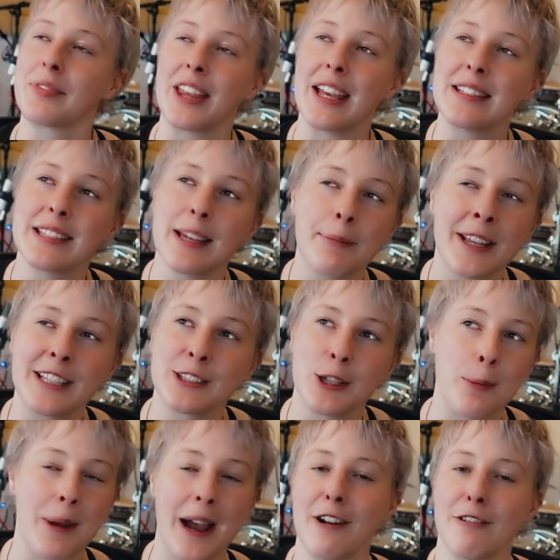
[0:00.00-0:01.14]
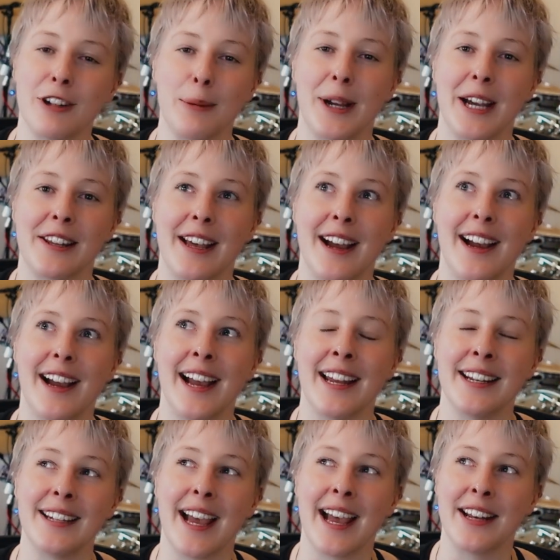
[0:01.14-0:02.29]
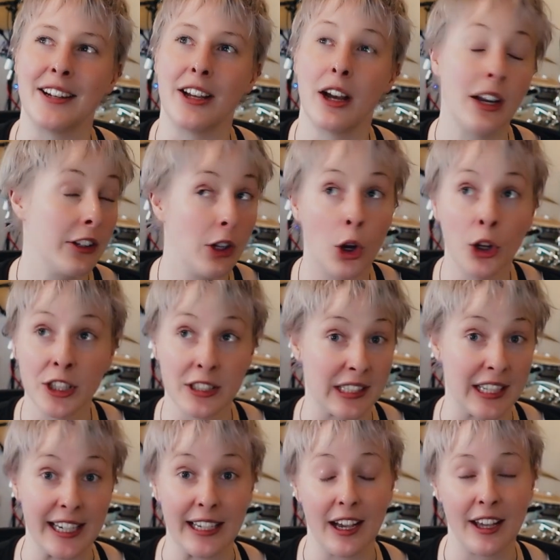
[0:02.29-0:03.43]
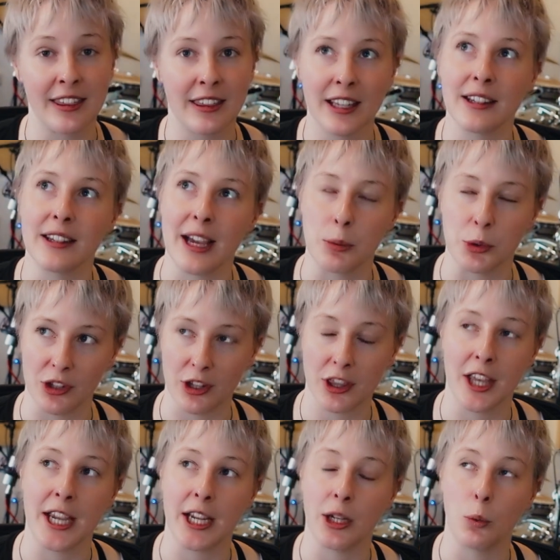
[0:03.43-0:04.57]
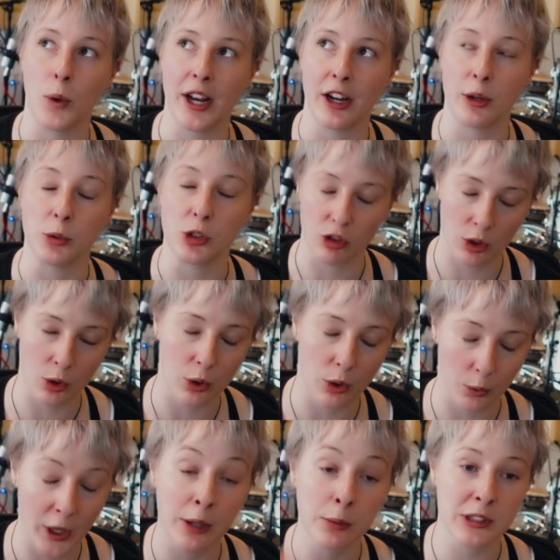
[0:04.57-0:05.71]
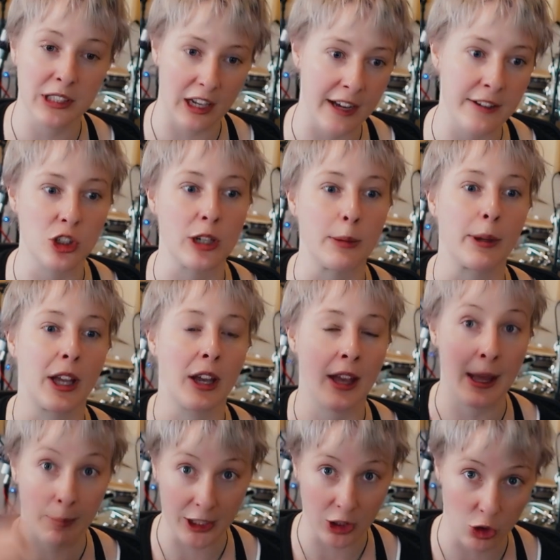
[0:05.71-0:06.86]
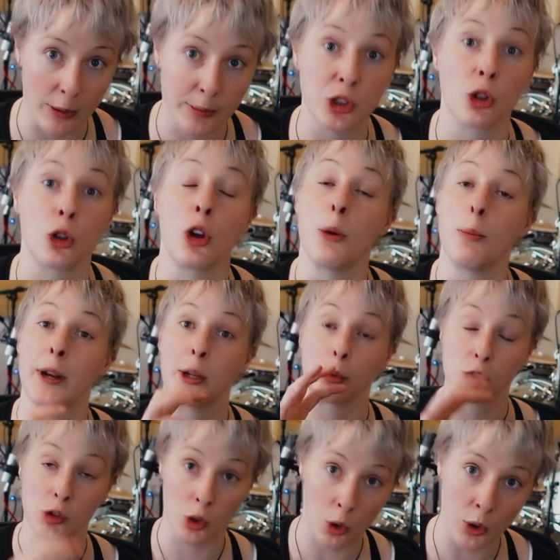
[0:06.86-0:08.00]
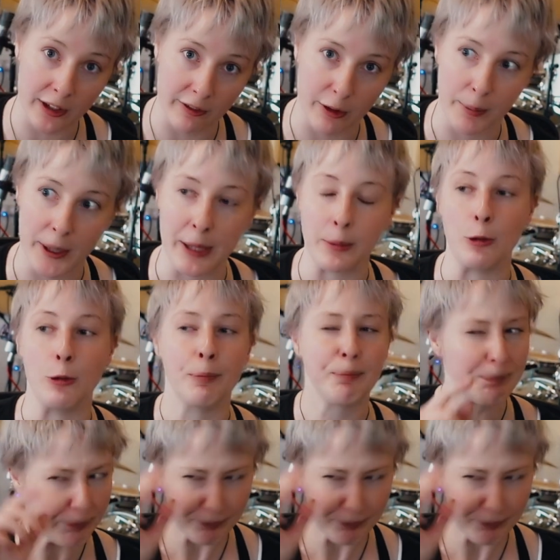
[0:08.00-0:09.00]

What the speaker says: There's something so powerful about that, and honestly, I think that was the thing when I was live streaming at emilydrums.com, when I was recording for people.